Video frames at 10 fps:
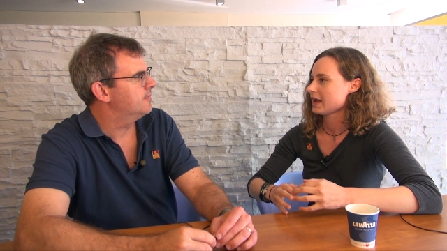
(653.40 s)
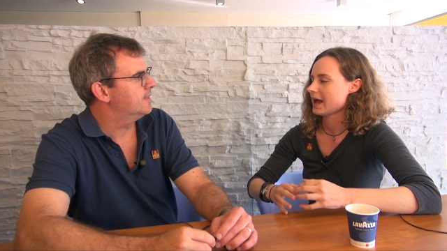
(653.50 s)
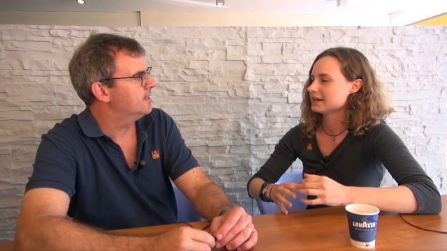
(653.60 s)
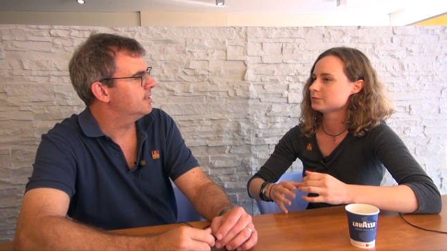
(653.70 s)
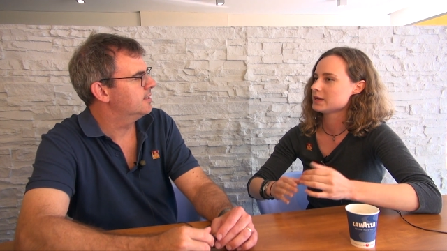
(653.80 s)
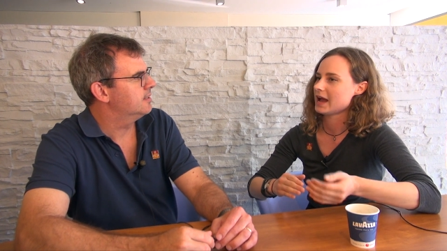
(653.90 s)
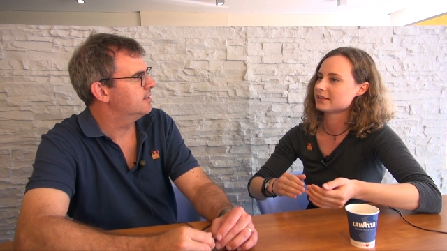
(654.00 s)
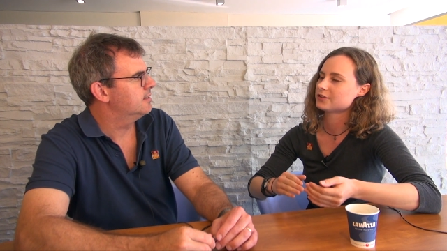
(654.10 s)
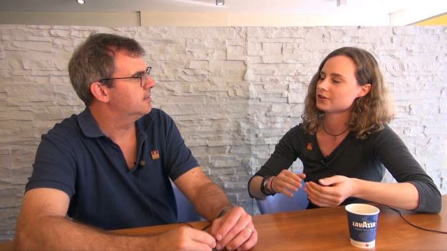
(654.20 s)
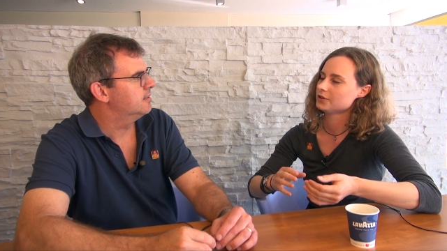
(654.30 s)
Speaker 1: and we
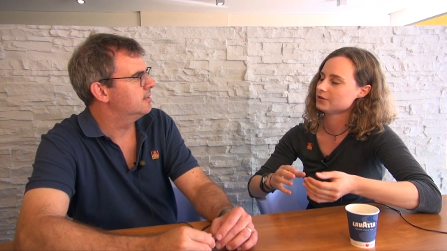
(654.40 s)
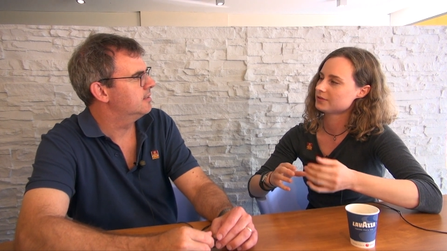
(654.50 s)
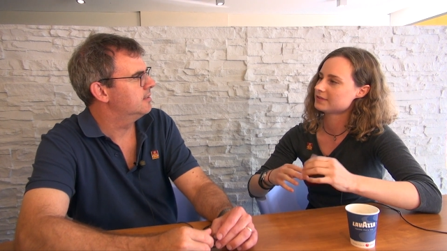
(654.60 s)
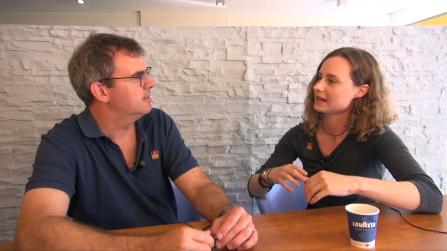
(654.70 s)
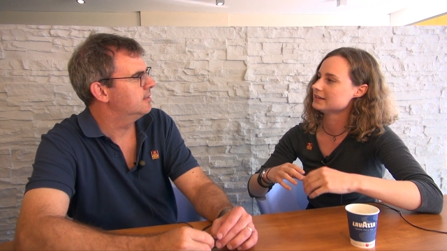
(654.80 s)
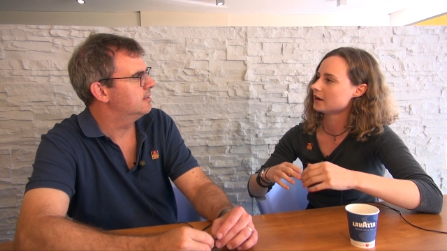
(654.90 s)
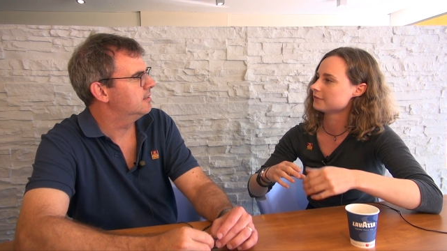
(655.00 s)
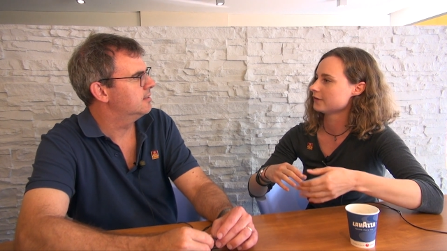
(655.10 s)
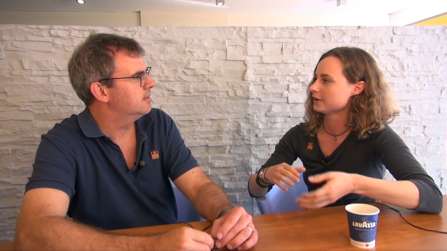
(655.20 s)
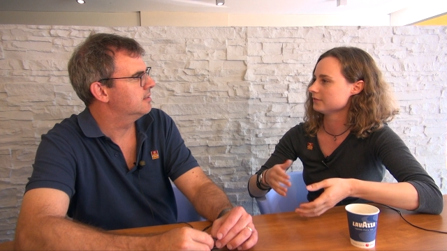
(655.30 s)
had to send our
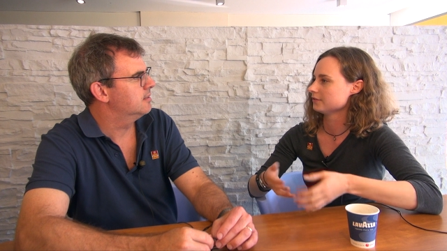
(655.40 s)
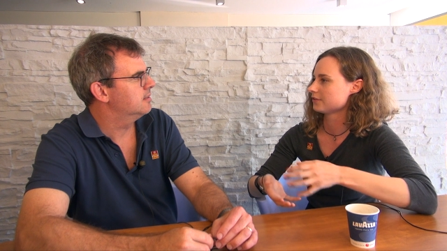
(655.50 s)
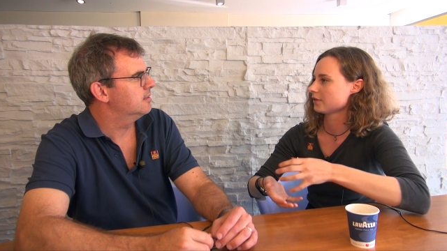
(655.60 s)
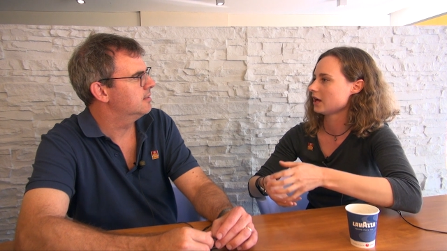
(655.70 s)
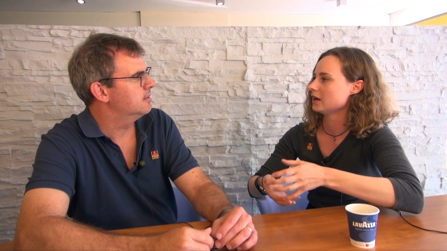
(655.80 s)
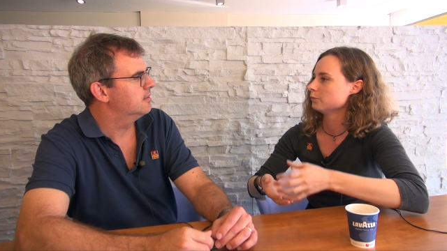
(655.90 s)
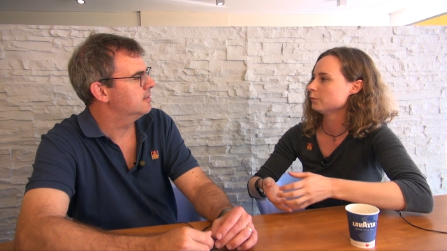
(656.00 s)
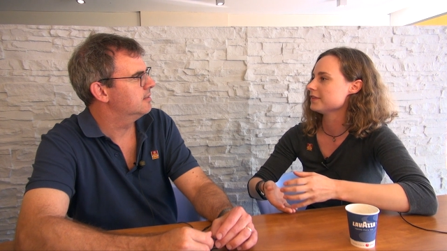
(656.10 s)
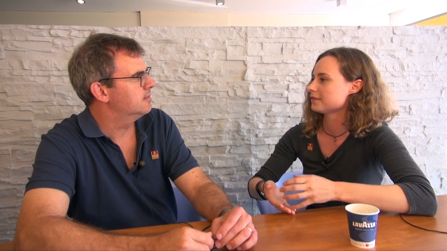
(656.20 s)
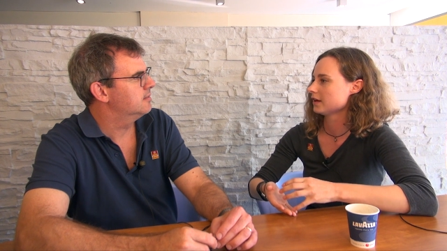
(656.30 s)
phones uh,
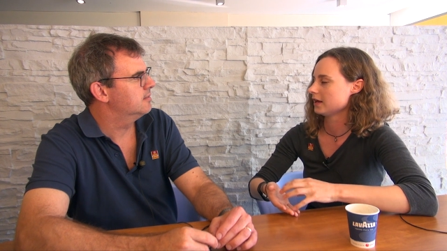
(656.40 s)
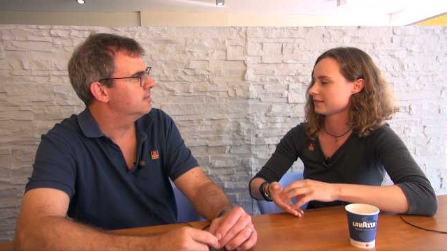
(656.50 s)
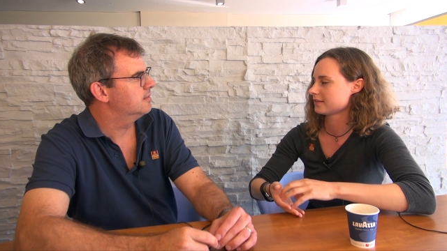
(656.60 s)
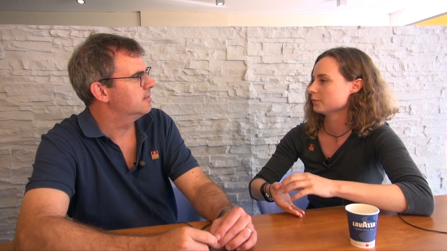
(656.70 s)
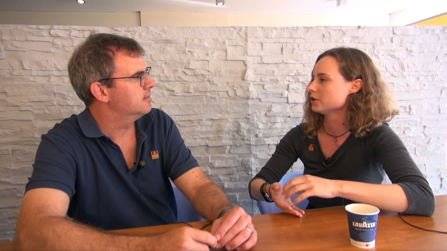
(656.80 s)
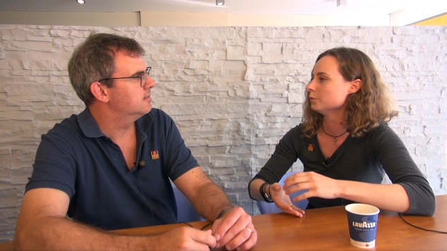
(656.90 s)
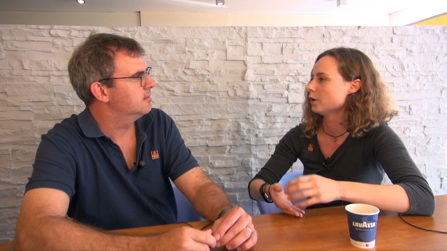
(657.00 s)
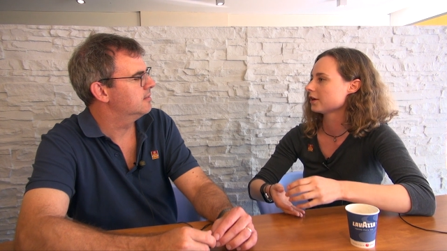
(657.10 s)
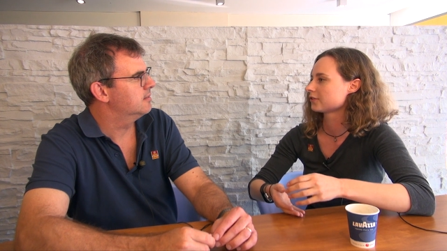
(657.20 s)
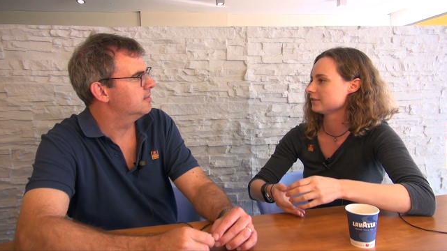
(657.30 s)
with uh, someone who
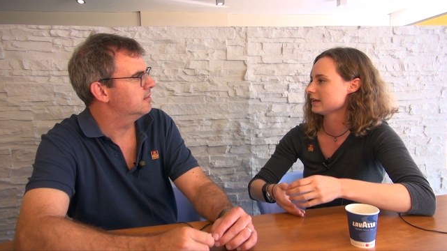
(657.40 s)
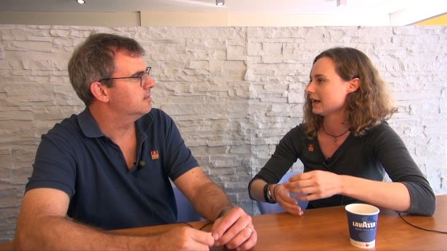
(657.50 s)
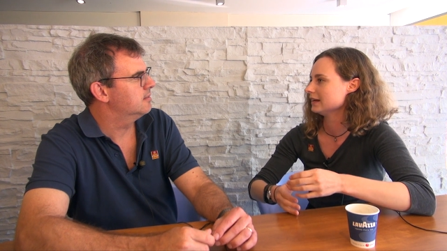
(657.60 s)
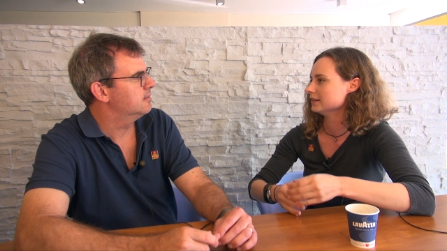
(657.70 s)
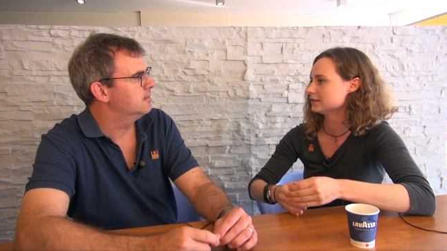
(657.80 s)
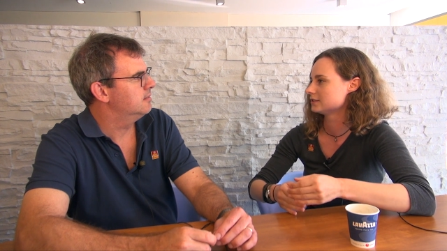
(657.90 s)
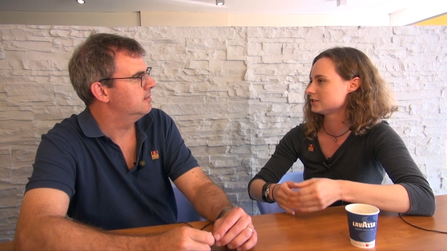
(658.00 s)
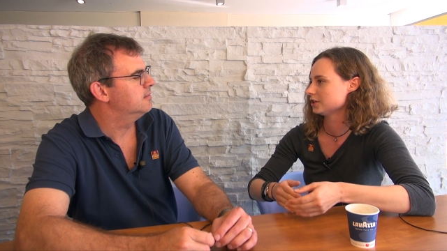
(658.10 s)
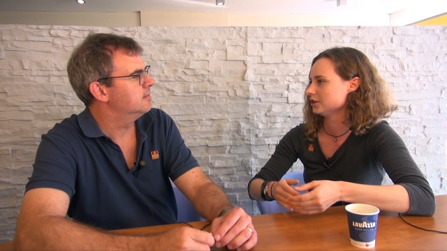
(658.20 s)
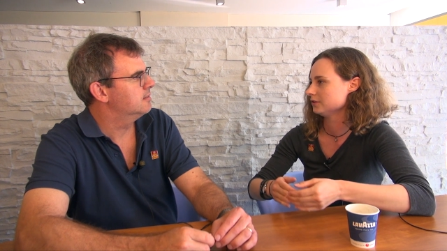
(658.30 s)
works on the island
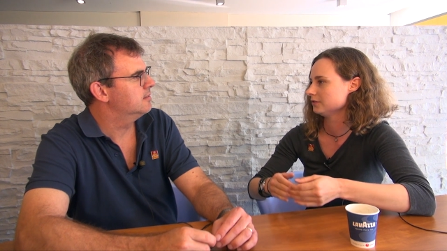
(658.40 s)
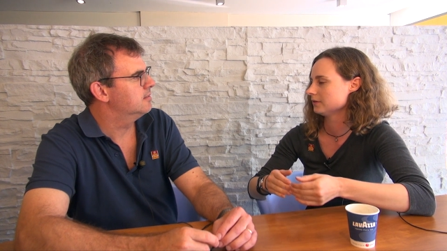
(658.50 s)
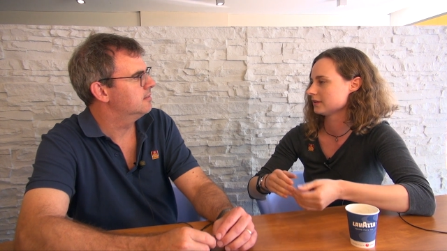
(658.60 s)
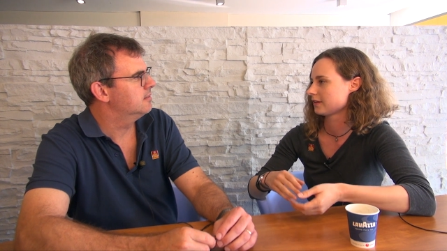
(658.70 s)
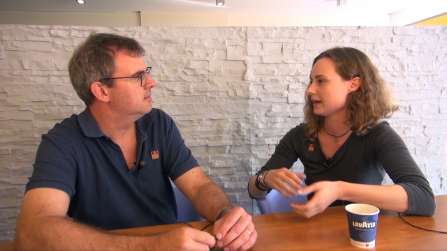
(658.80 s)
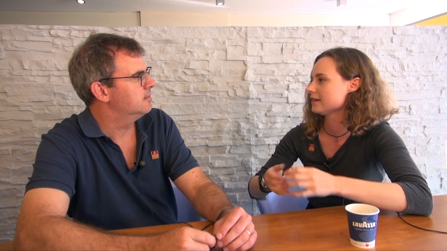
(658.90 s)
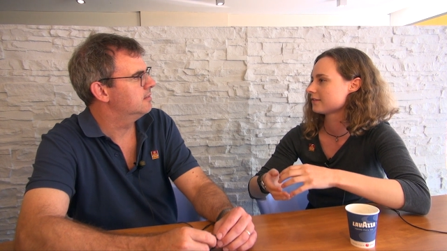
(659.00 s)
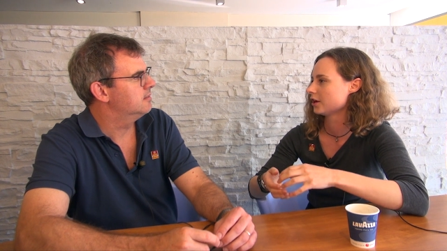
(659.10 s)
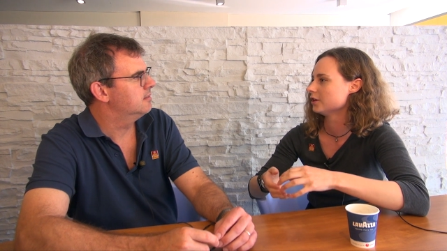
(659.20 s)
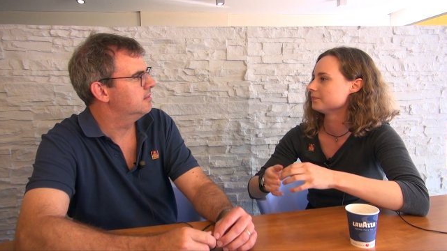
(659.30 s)
to, to
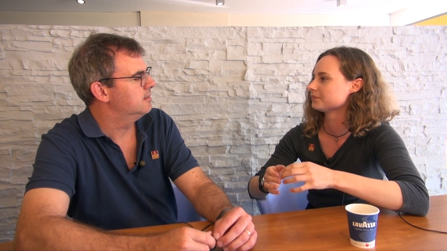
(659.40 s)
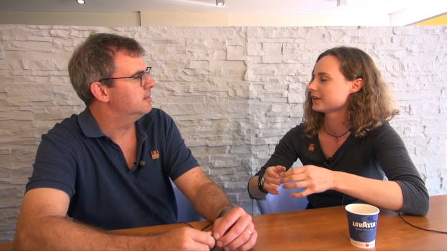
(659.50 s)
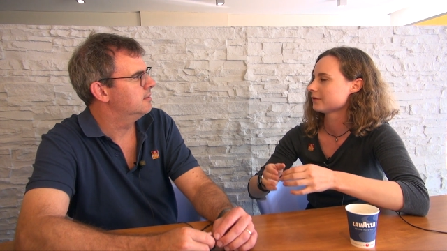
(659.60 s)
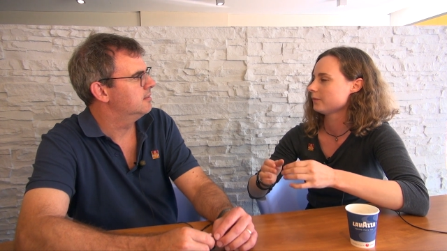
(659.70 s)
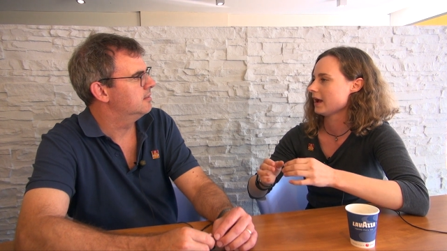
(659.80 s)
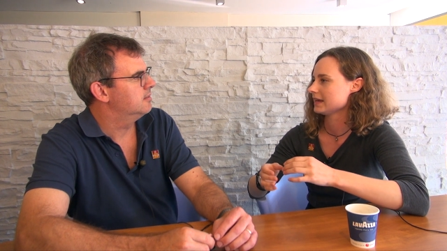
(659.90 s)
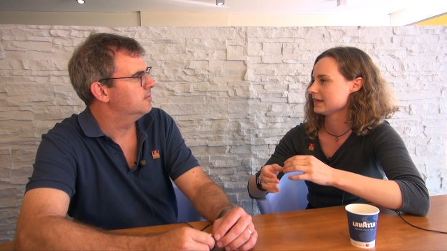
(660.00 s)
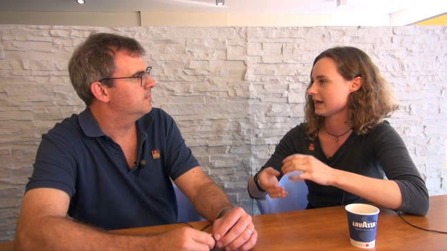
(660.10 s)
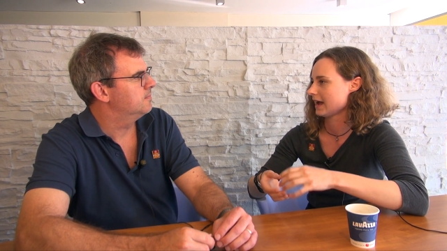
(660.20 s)
his home where he